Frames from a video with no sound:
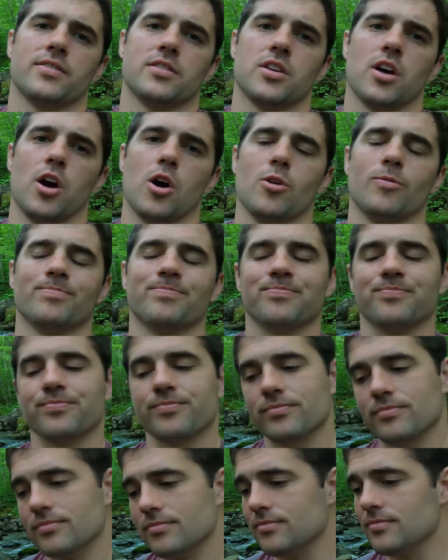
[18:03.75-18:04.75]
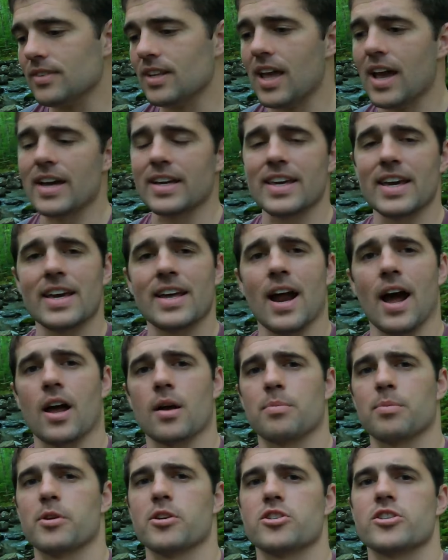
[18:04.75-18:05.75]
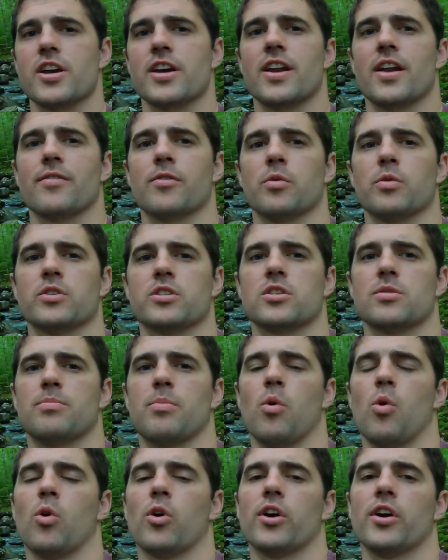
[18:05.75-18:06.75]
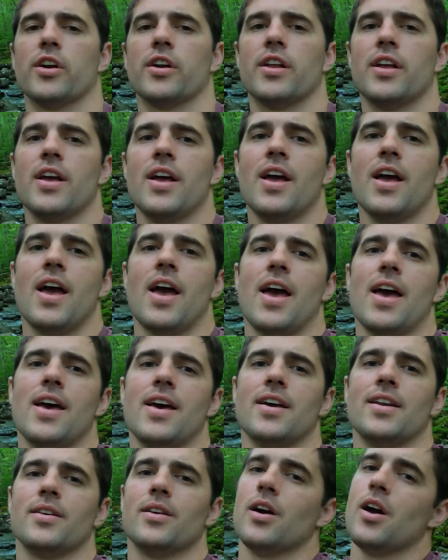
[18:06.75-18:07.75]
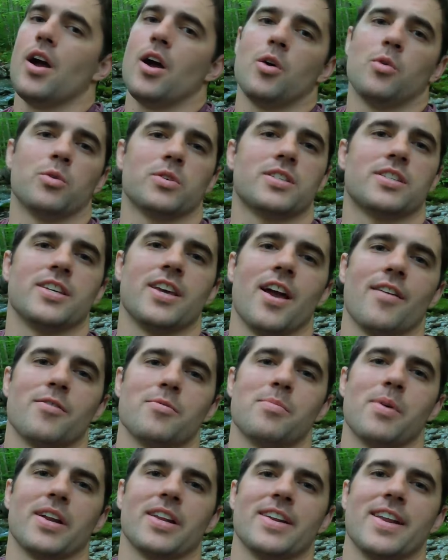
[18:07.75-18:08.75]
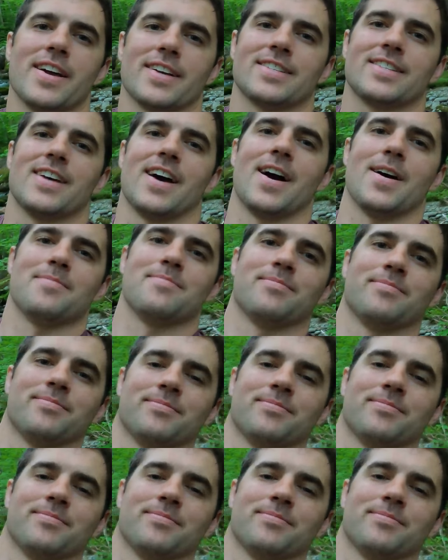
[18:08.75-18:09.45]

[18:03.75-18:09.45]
So again, I appreciate everyone's support and we'll see everybody next time.